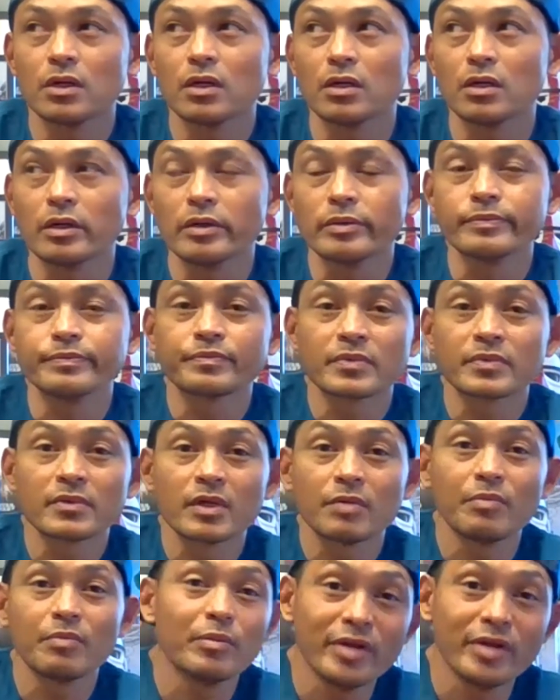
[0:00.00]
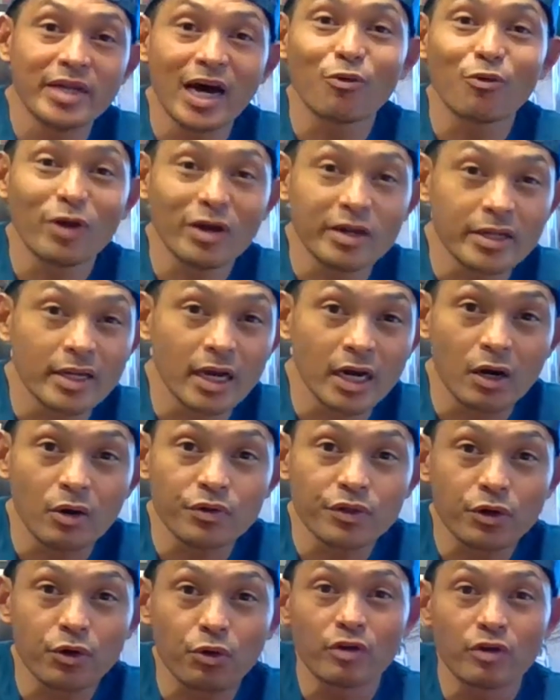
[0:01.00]
Um, maybe not right now with
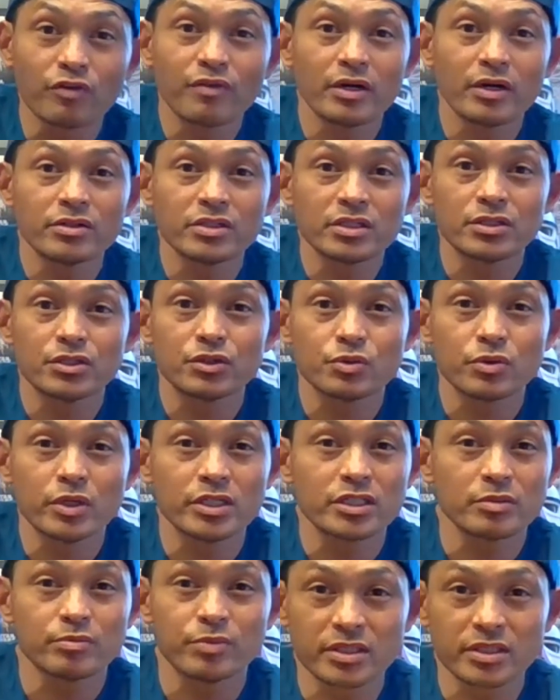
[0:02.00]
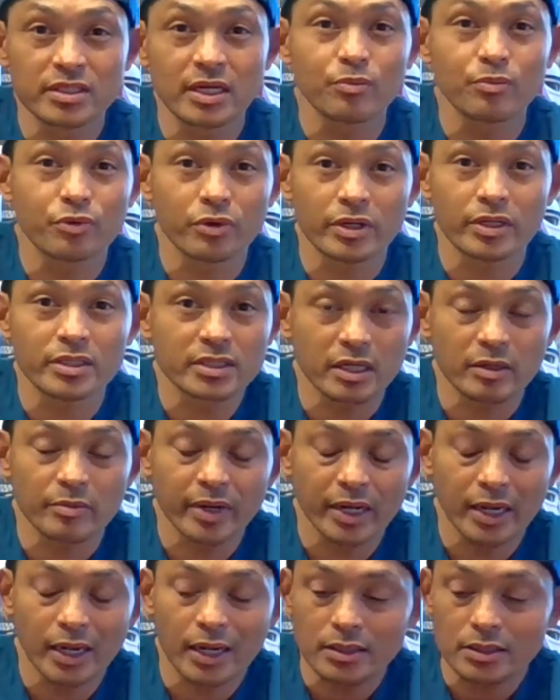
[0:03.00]
the coronavirus situation, but it's temporary, it's going to
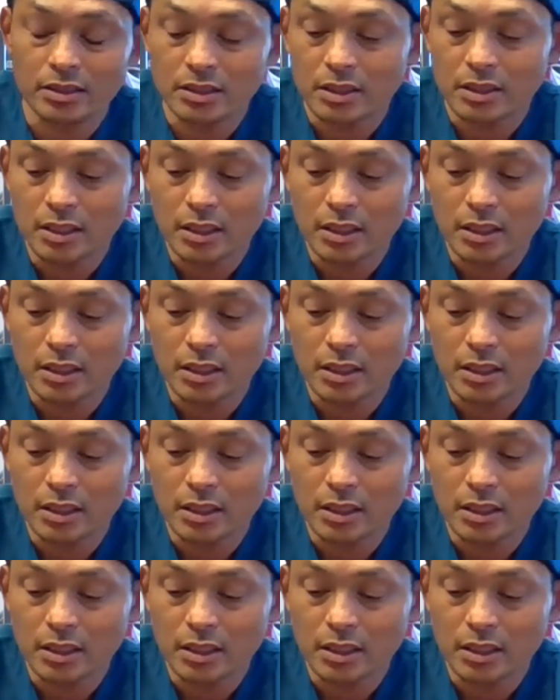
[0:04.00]
pass.